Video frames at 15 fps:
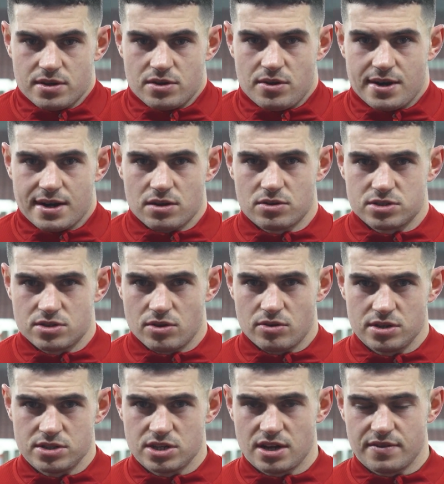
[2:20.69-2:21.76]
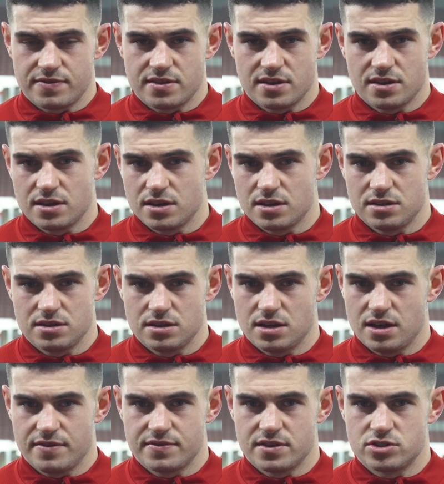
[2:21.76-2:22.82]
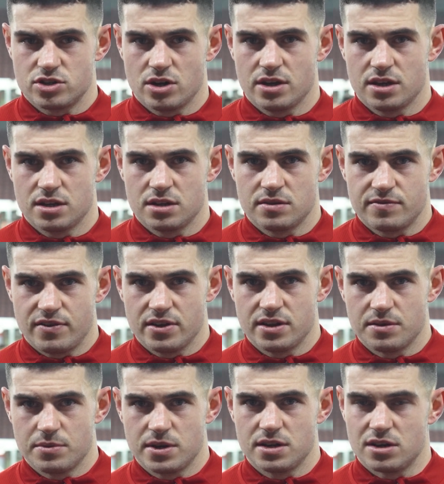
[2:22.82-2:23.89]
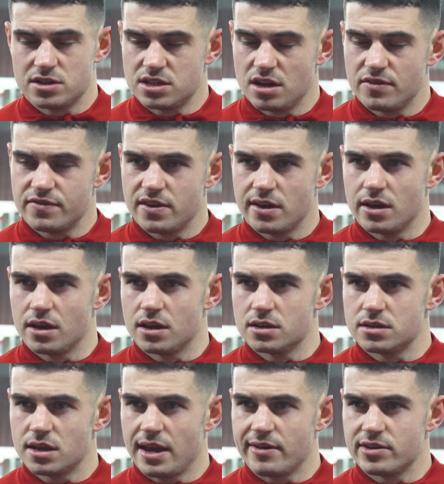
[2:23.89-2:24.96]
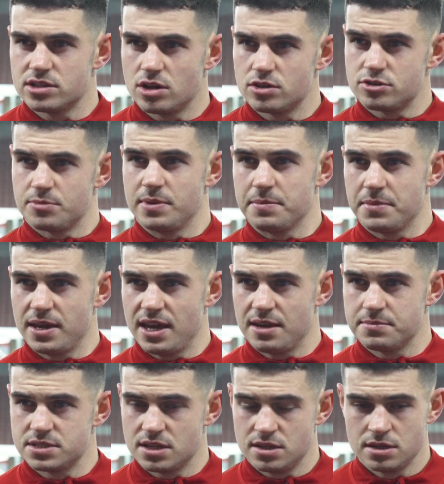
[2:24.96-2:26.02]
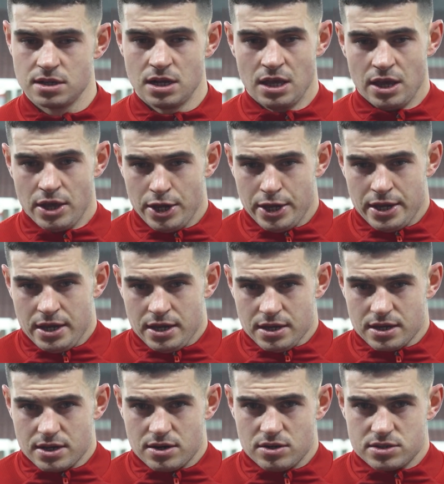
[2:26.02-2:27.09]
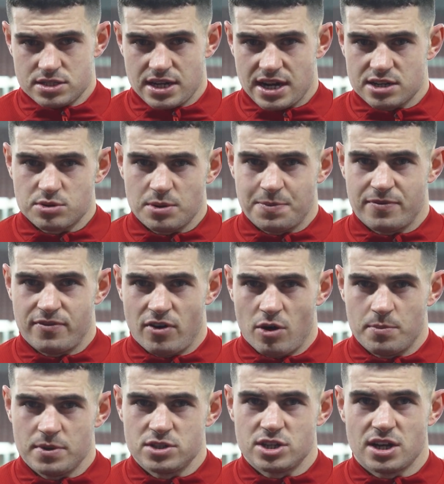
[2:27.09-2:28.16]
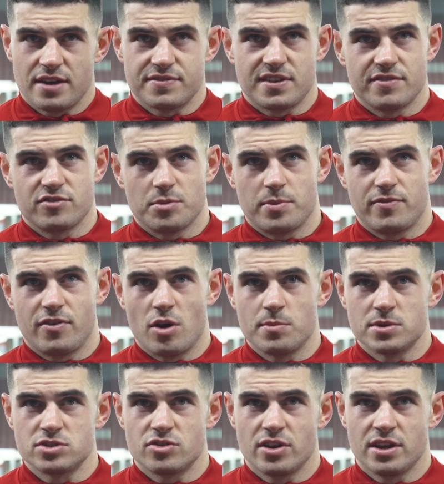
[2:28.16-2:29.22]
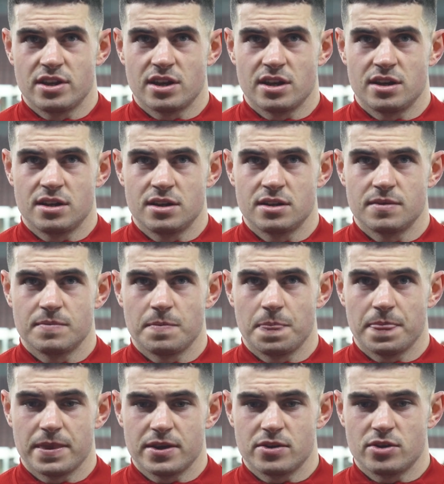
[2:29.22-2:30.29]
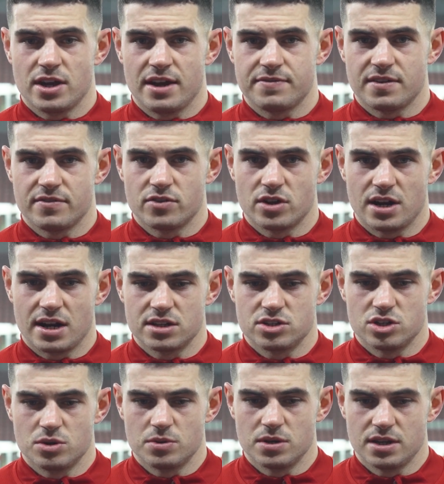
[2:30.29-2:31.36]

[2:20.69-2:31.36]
No hard luck stories. You have to try and find it within yourself to get results from them games. And you know, it starts with a performance. You have to have the performance right, and you know, you have to have a good attitude.